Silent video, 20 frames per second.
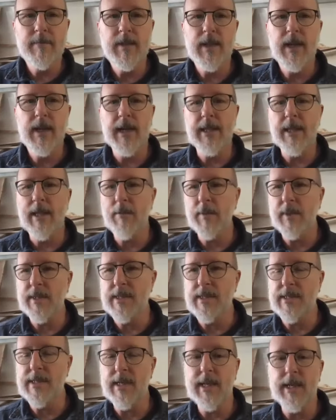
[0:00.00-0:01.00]
And they've been
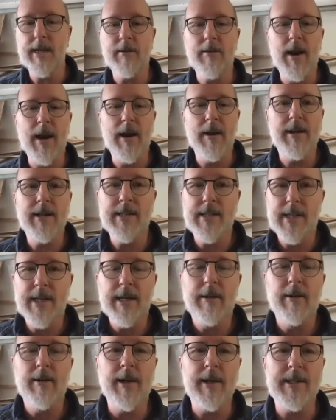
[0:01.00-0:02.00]
sitting around and
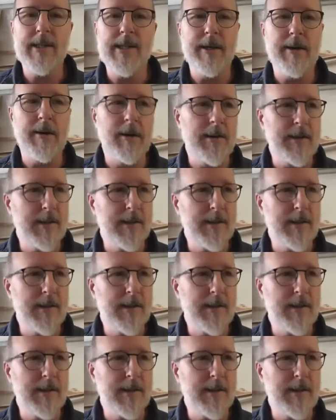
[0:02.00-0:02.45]
sitting around and sitting around.